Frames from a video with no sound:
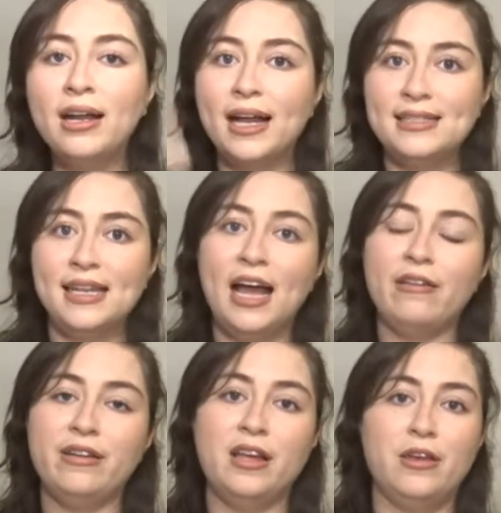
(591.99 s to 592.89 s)
I did
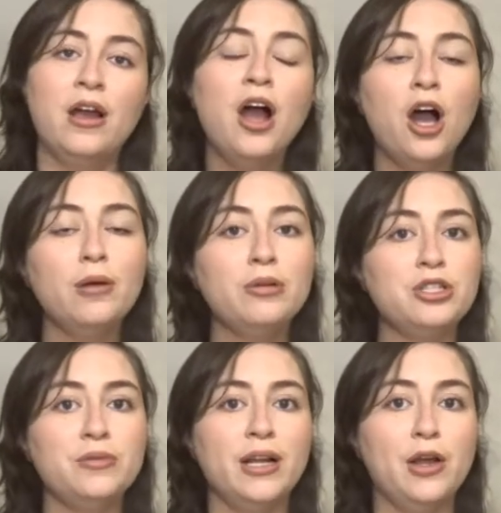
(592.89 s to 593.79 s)
have another
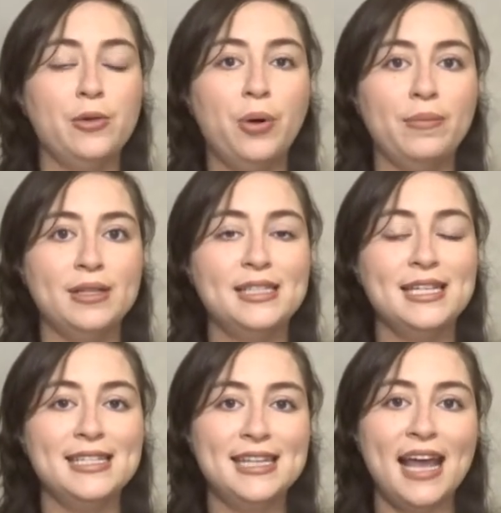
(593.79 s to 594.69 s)
OBGYN appointment
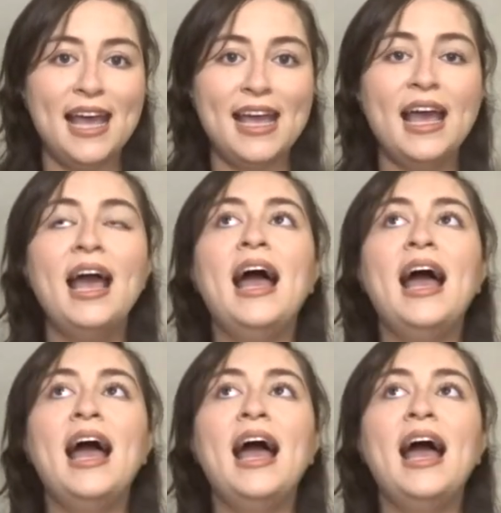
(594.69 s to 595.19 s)
today.